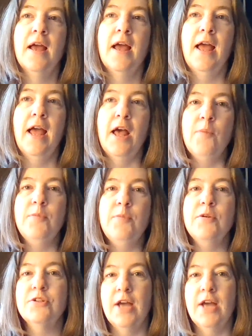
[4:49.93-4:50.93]
help
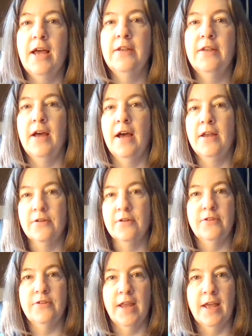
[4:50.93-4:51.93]
your child
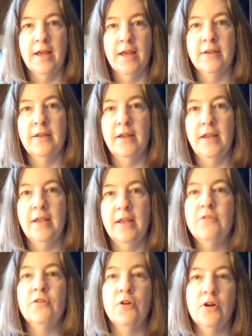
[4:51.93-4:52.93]
understand
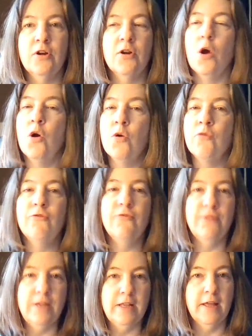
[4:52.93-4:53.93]
his or her own
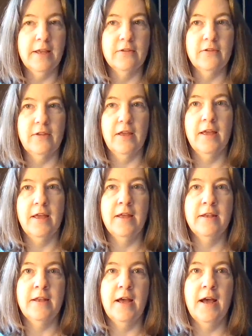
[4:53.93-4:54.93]
feelings.
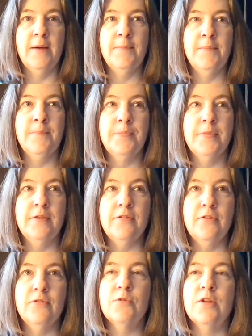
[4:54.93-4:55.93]
And
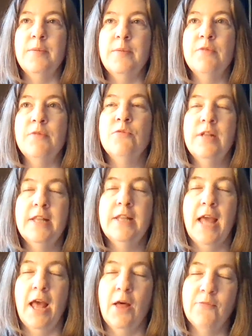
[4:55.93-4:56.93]
this is going to be really
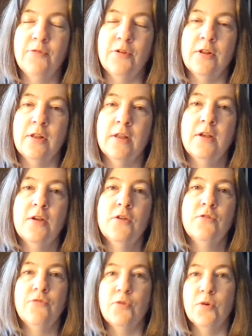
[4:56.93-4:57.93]
helpful
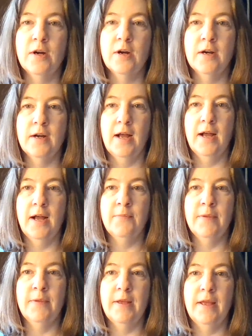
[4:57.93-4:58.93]
for
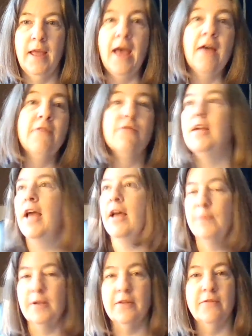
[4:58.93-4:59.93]
every
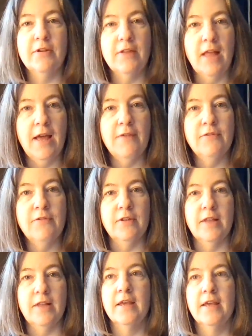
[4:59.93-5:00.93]
aspect of their lives.
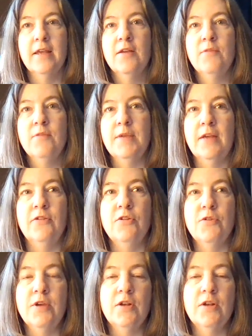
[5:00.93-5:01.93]
Like, because you can